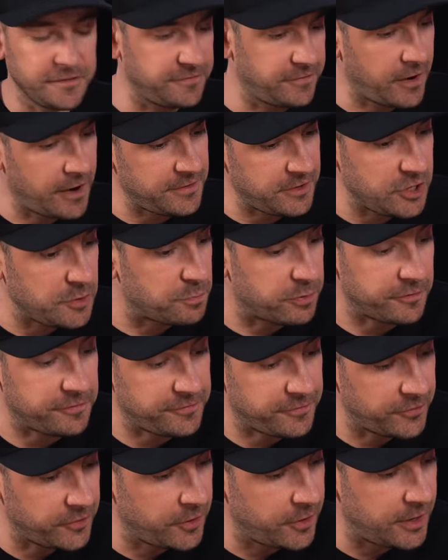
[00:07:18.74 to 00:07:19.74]
find that you
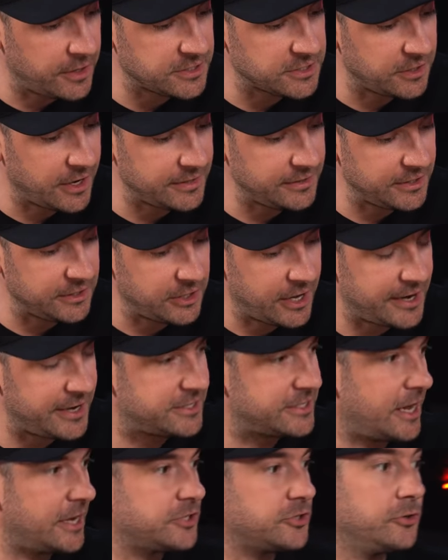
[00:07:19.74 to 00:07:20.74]
prefer a slightly lighter
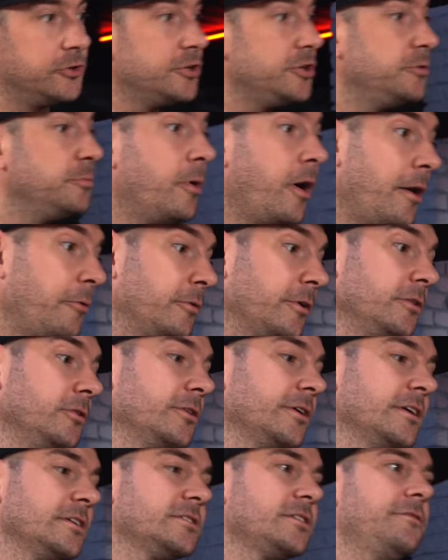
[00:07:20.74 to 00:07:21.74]
touch, or you might wanna
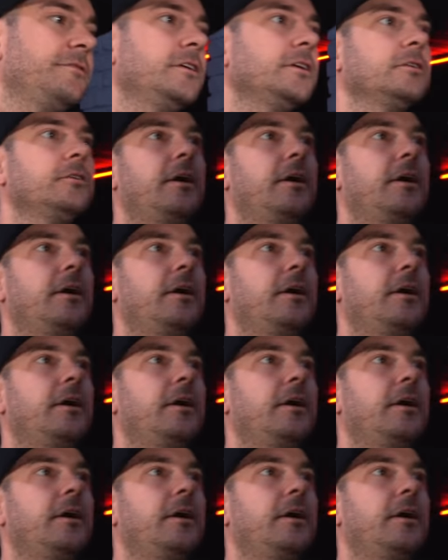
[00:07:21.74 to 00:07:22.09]
look at something